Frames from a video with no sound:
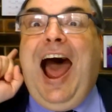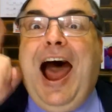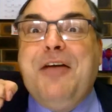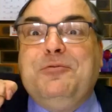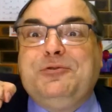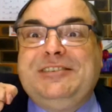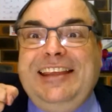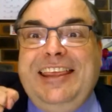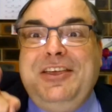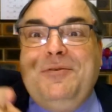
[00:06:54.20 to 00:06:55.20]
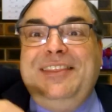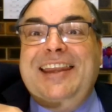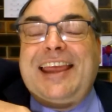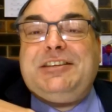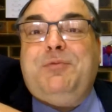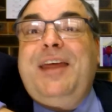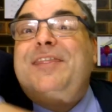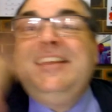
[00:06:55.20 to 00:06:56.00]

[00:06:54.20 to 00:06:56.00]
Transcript: I will see you in the next one.